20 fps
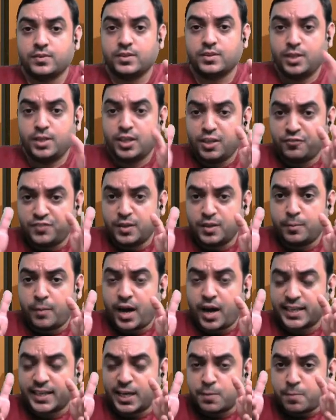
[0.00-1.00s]
If the
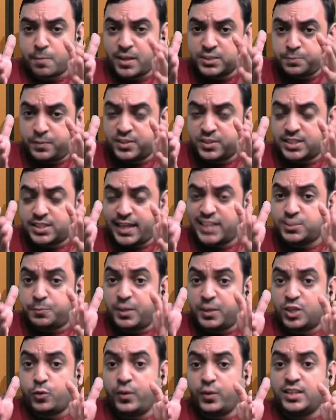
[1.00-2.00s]
market price stays
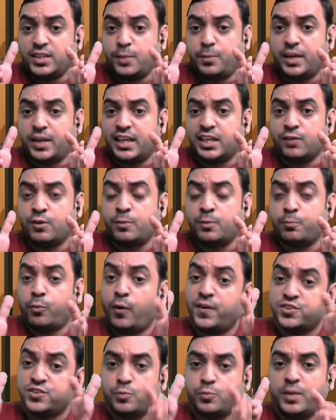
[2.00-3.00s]
between the break-even
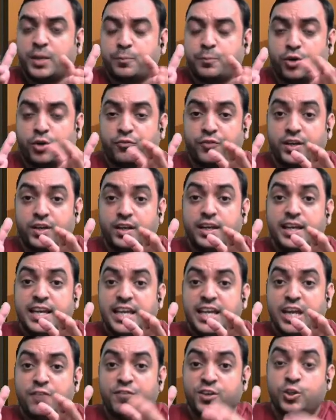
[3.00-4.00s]
points, you make profit.
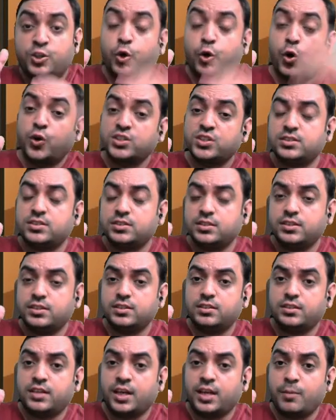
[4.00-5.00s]
If it goes
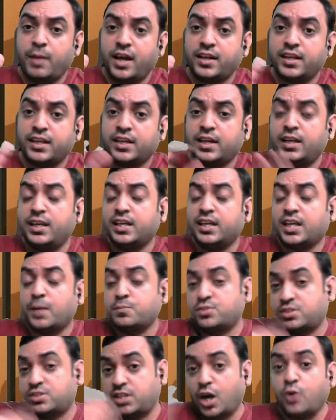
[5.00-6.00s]
dramatically,
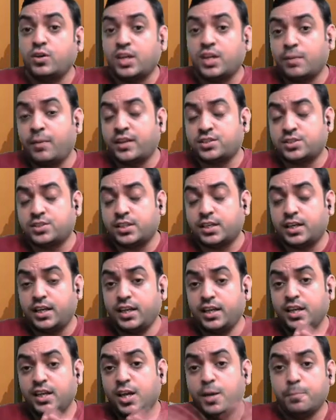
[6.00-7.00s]
comes down
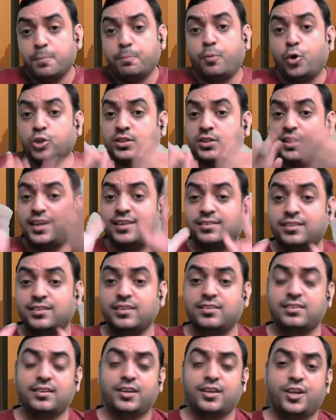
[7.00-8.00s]
dramatically, both
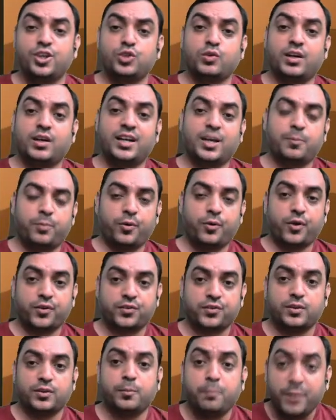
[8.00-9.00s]
cases, you end up
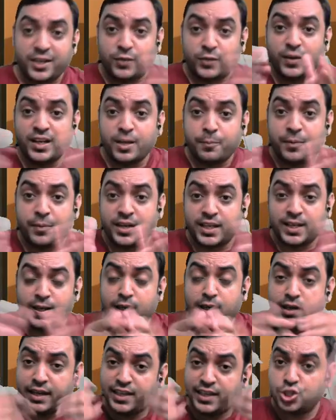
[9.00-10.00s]
loss. Between the particular
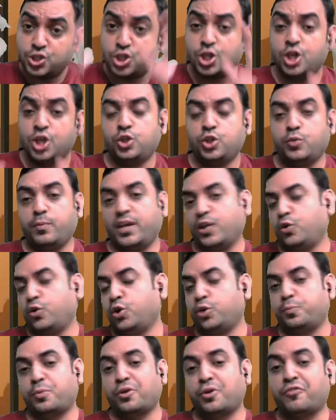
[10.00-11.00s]
range, you make
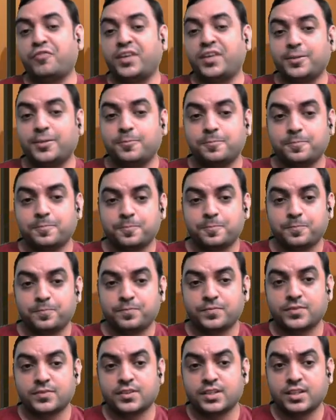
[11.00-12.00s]
good profit.
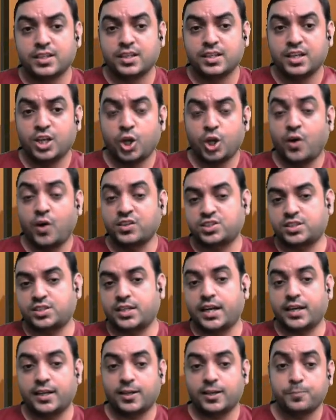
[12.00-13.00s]
Long
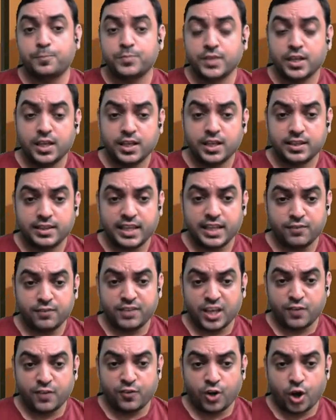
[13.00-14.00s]
straddle. Then we
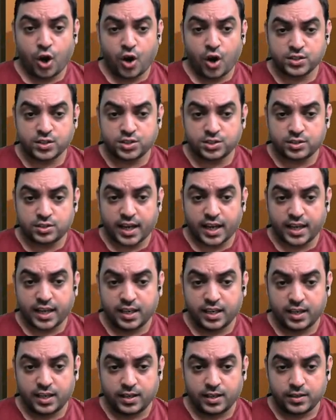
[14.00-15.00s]
have long
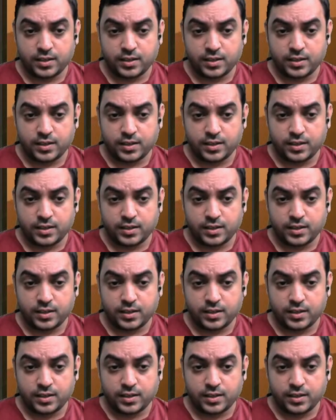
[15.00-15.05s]
strangle.